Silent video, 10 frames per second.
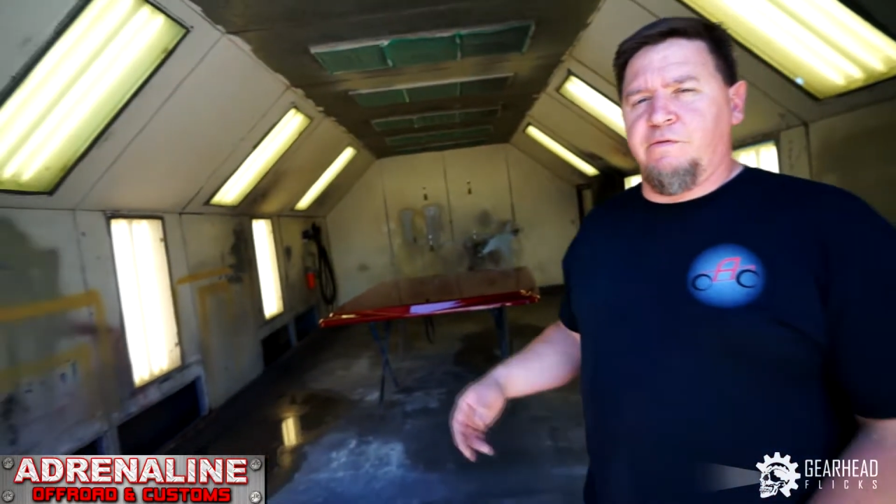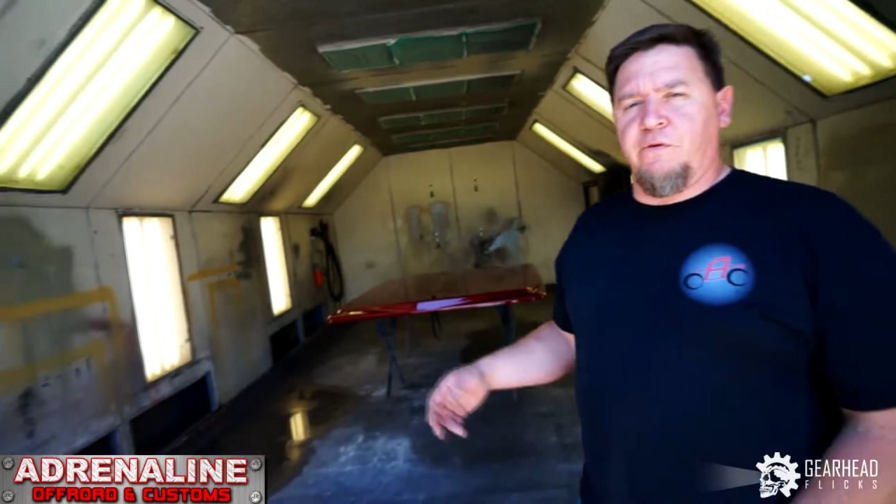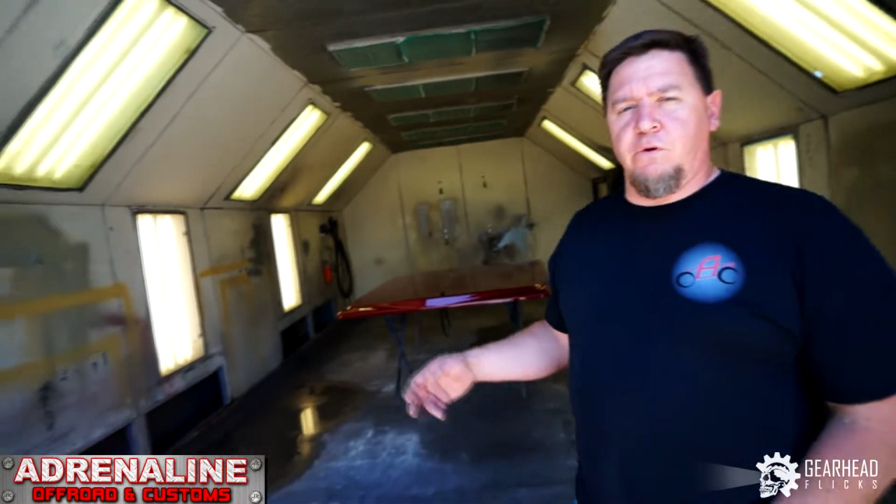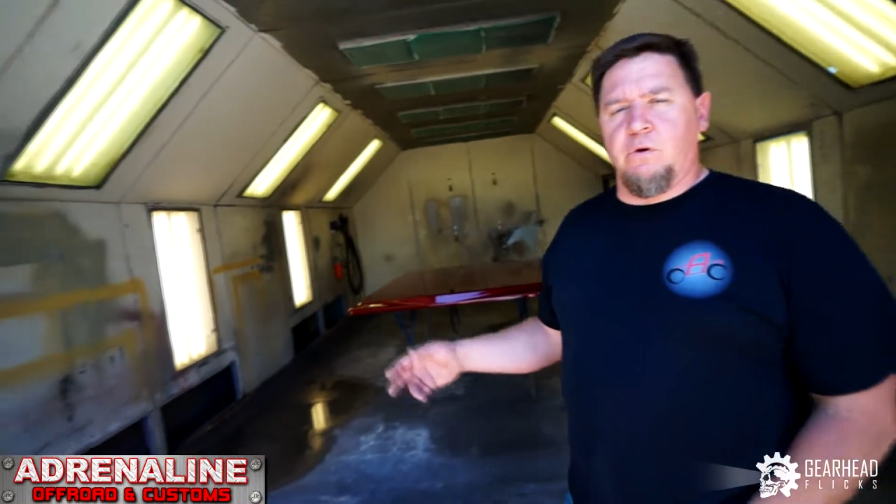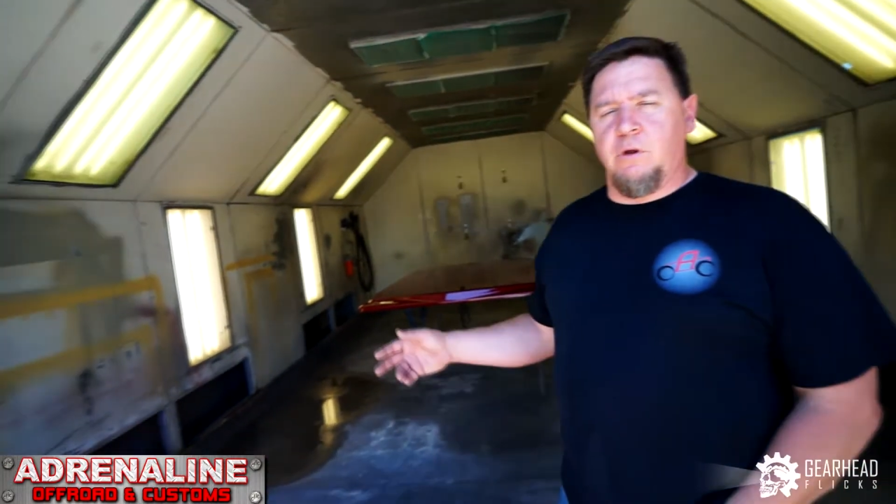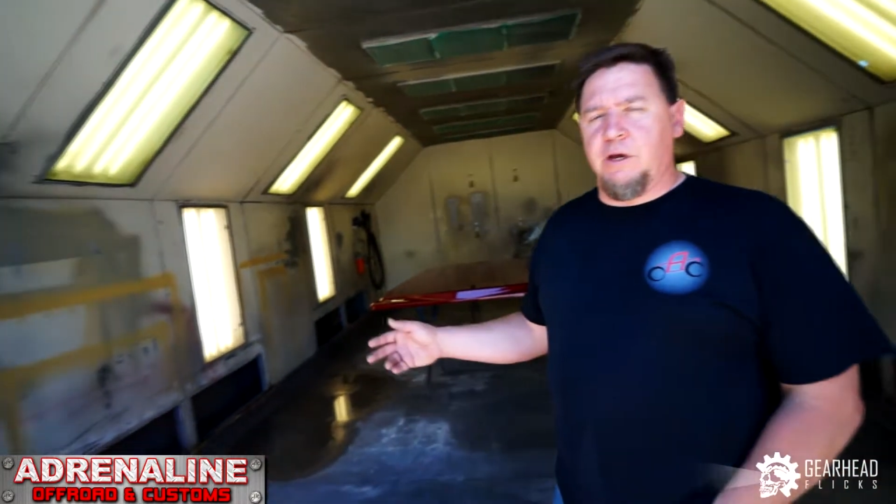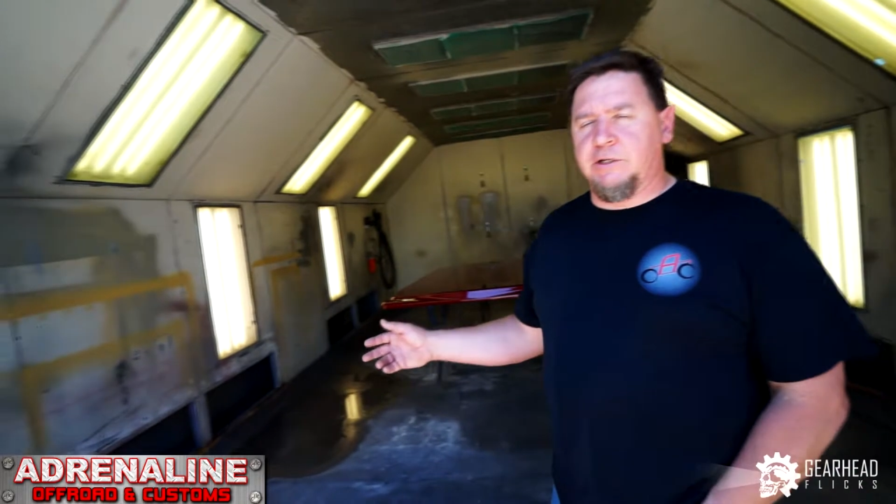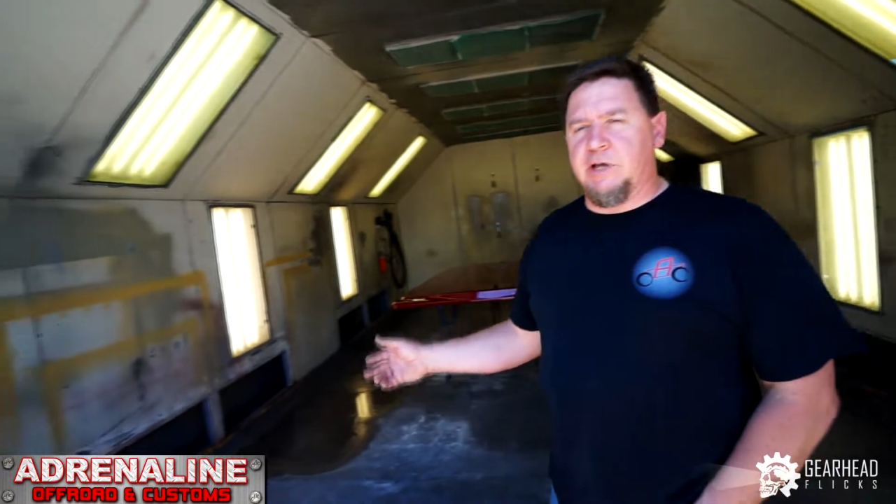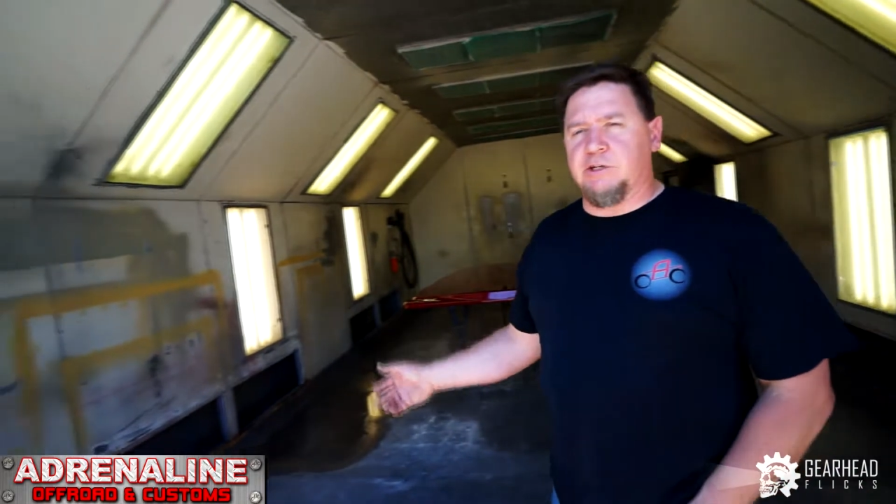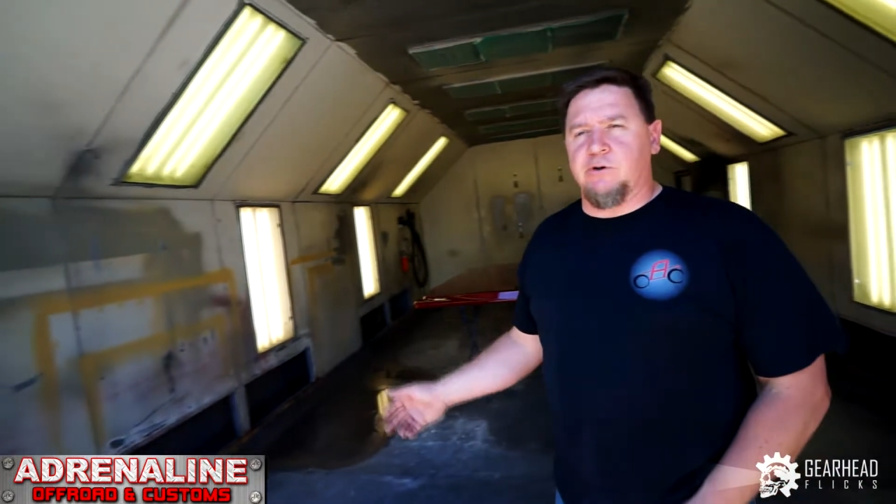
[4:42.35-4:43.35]
full
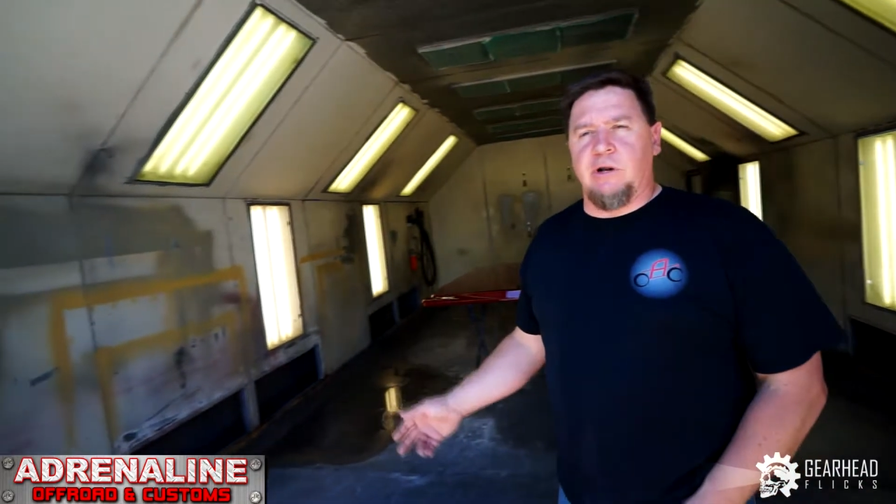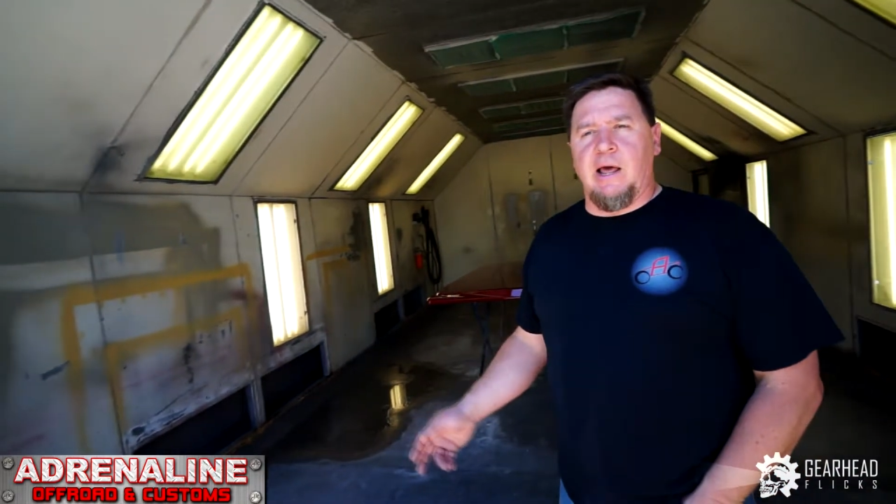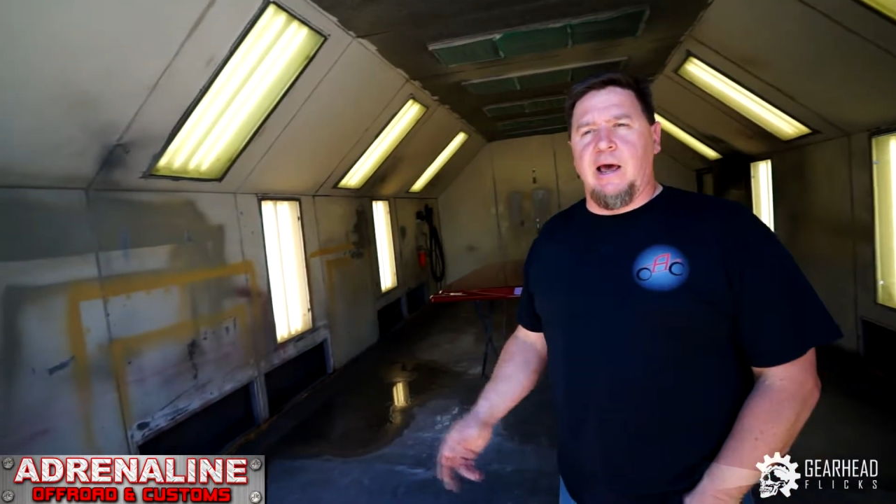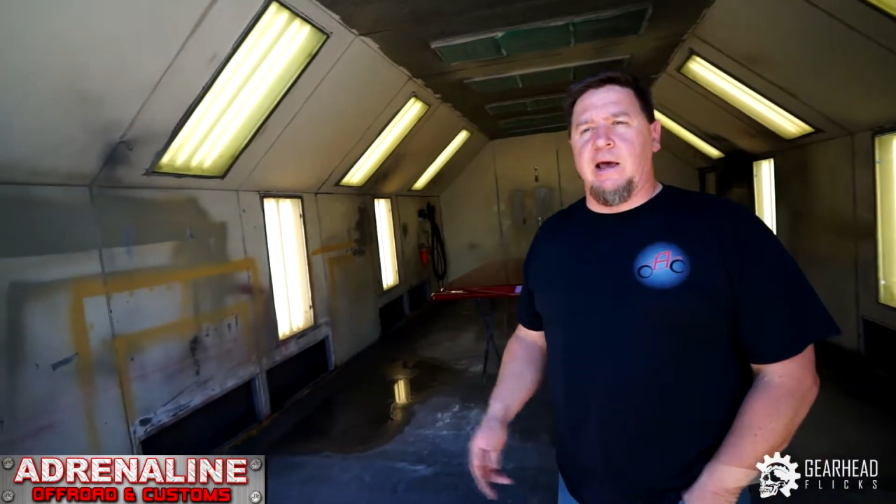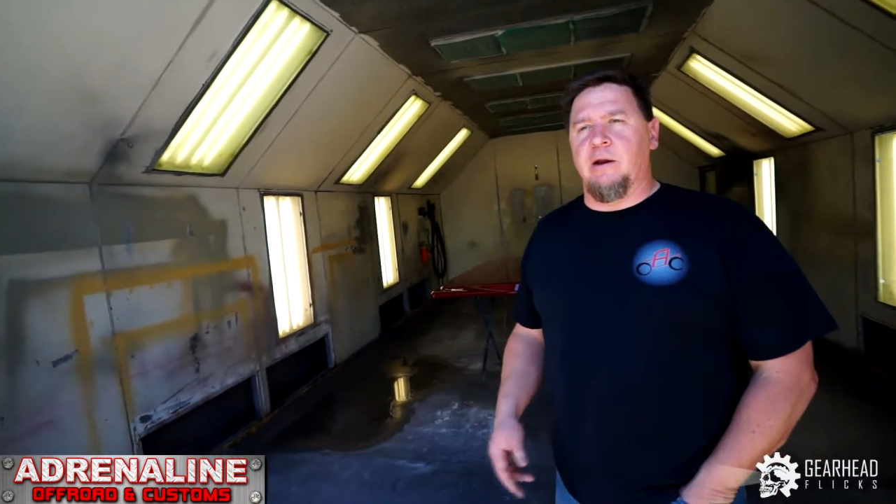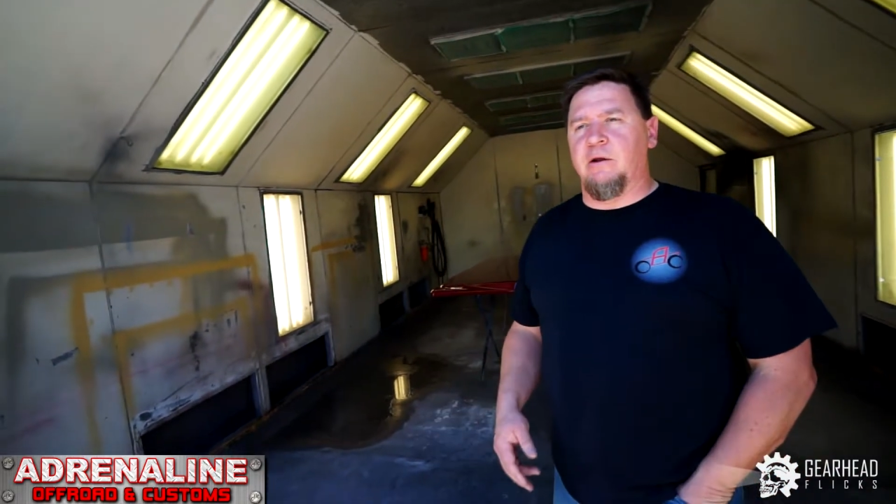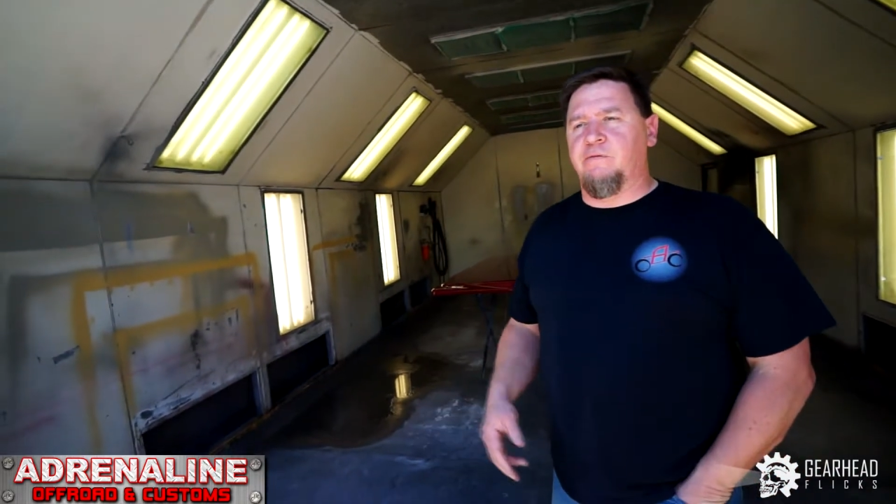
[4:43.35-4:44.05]
accessory line.